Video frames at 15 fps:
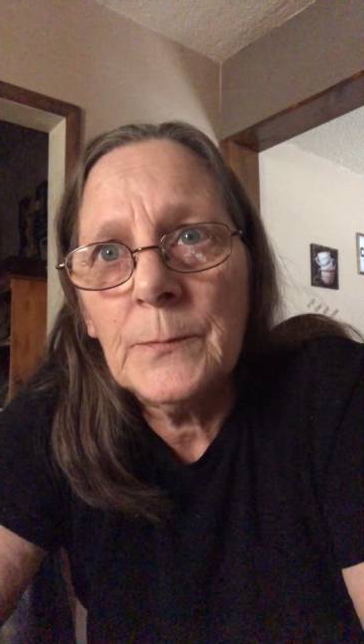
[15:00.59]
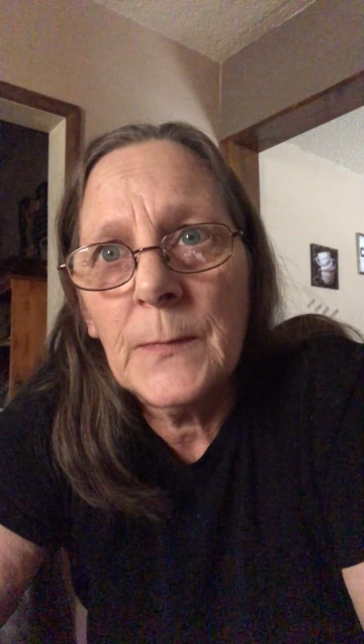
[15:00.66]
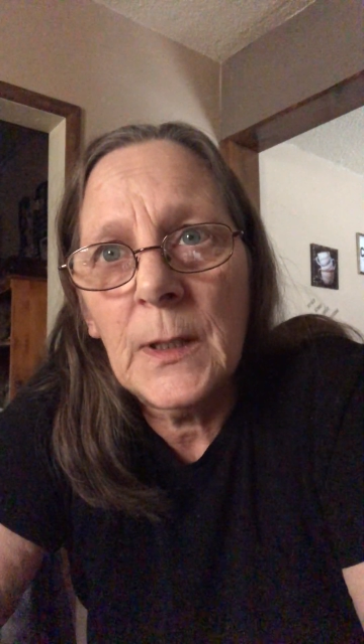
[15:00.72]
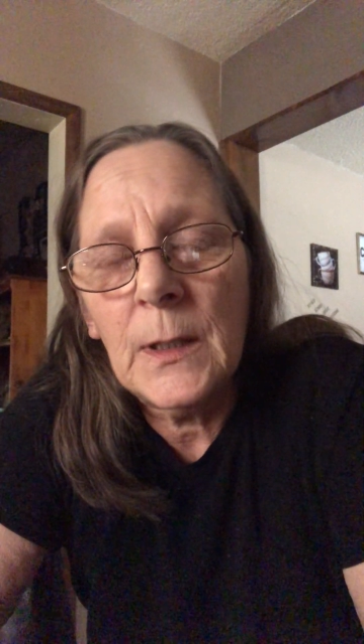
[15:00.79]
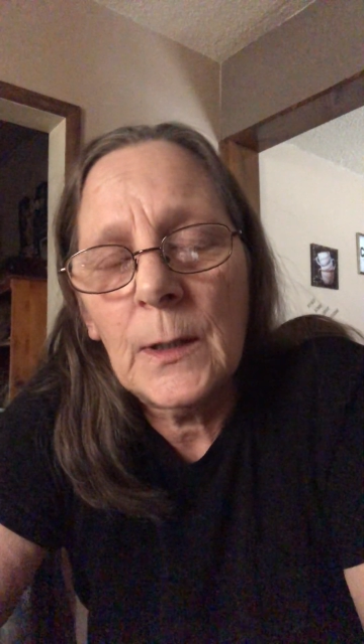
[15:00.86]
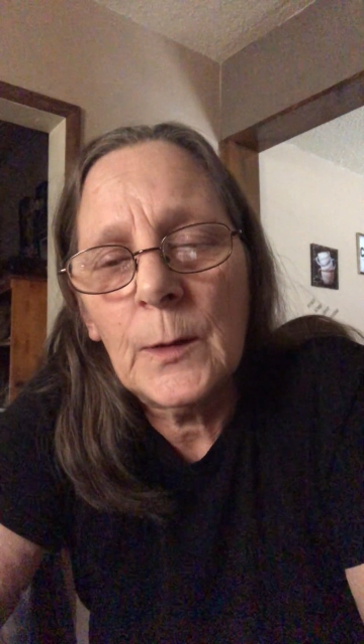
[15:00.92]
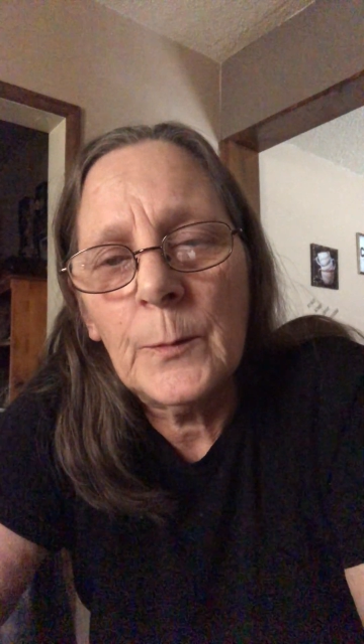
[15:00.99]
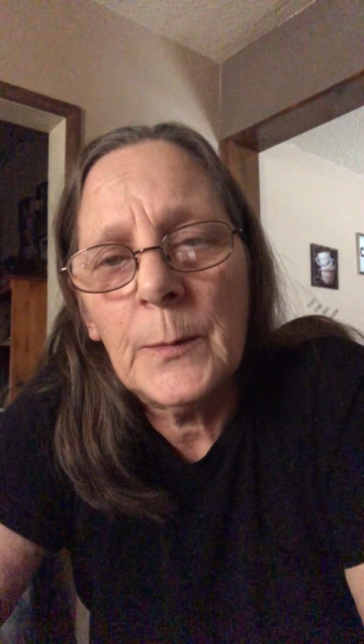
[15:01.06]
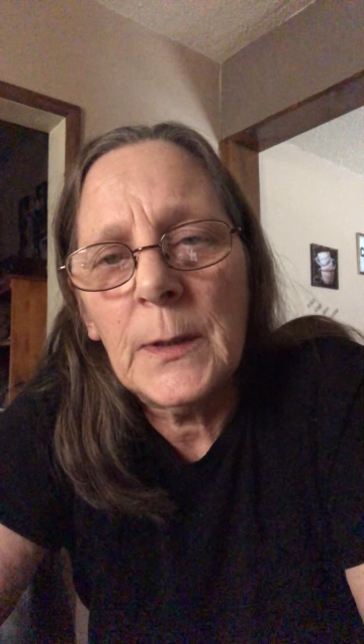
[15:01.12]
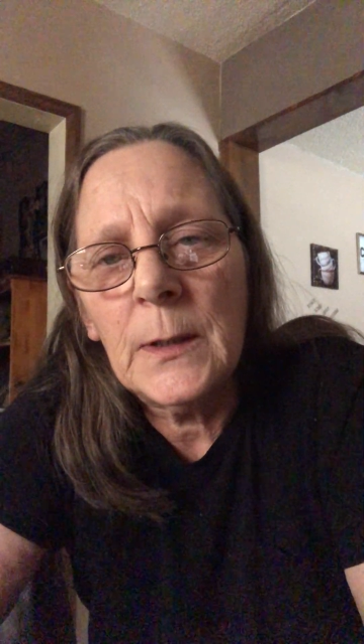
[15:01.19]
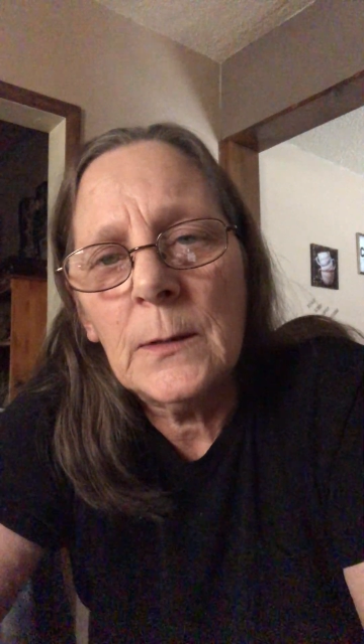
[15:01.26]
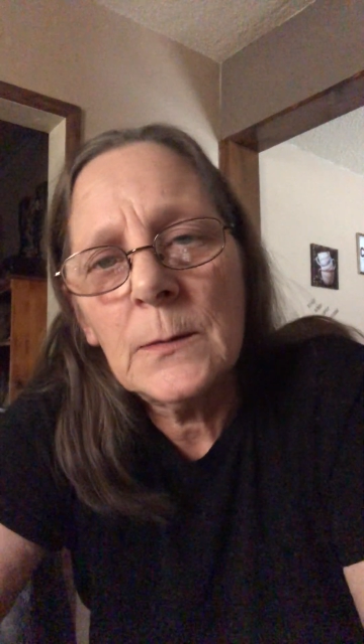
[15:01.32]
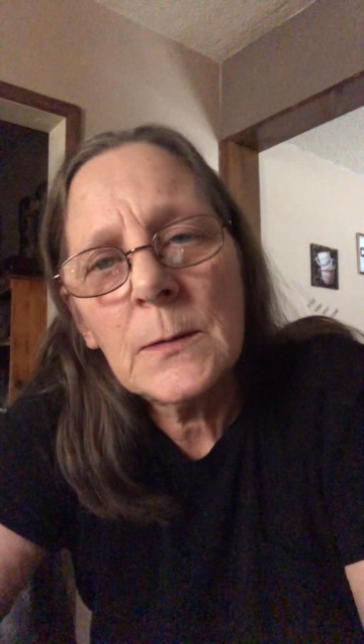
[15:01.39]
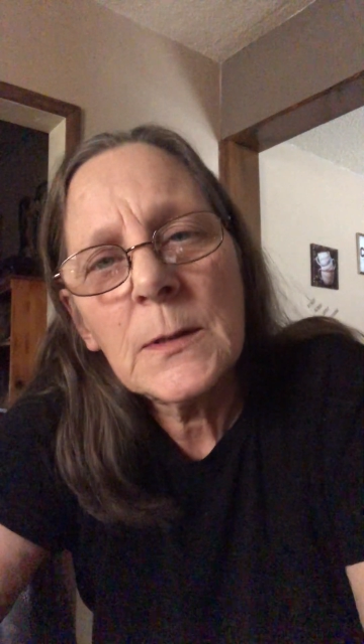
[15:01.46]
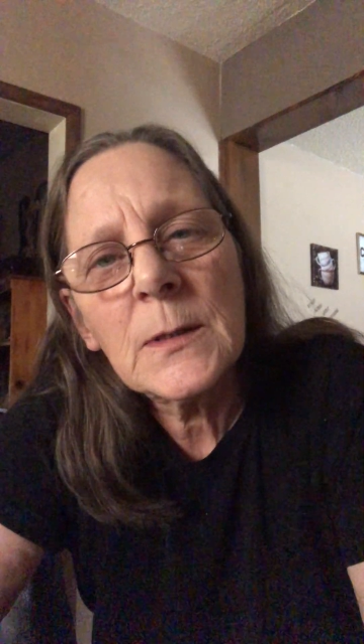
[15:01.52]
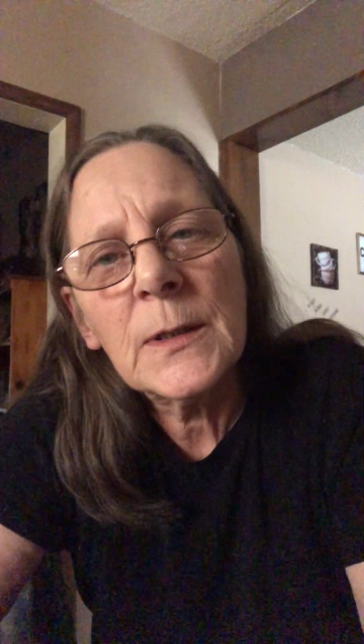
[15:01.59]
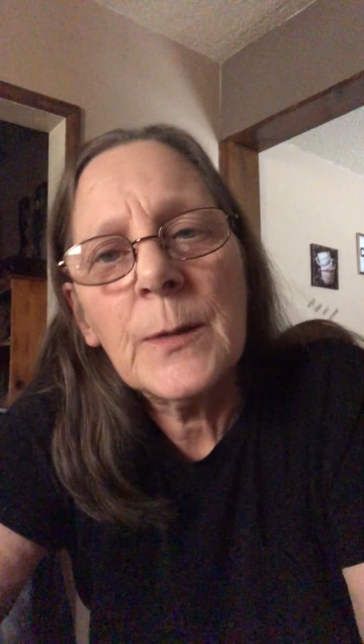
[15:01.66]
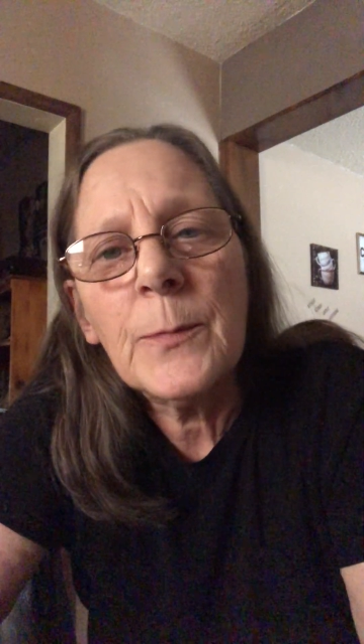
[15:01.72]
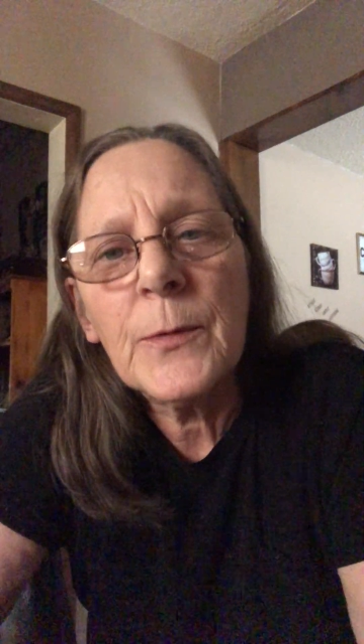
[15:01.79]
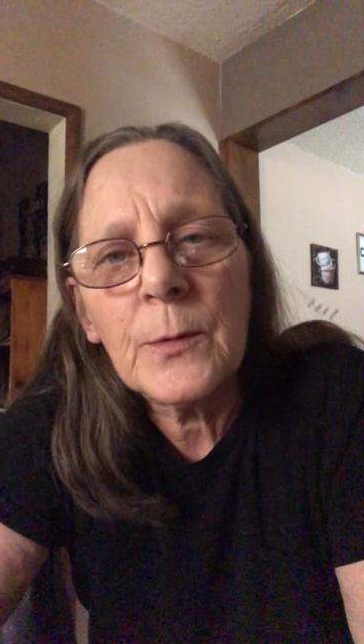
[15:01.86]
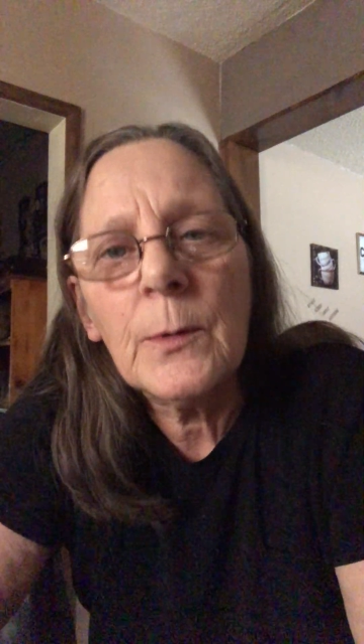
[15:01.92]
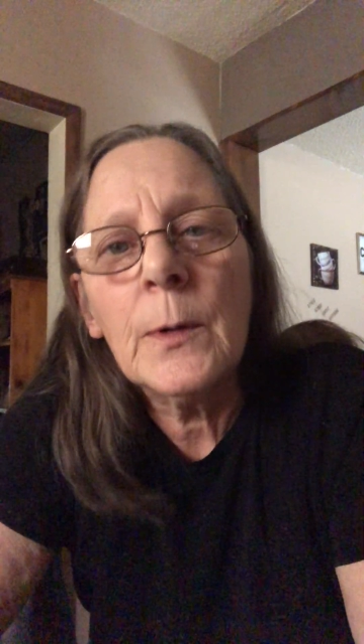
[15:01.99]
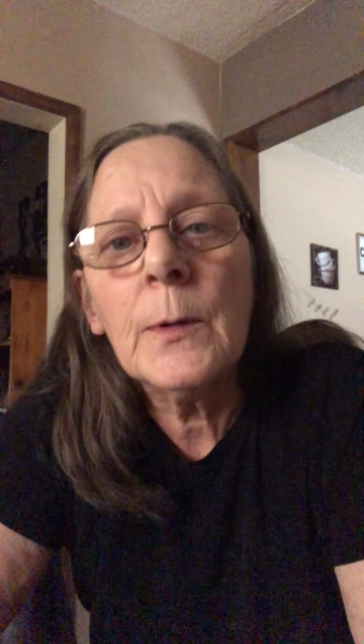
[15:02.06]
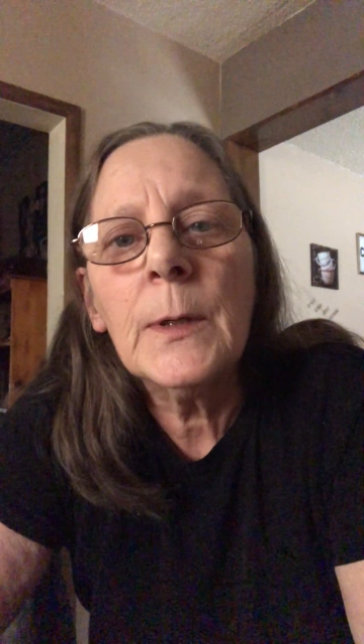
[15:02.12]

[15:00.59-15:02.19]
It helped me sleep through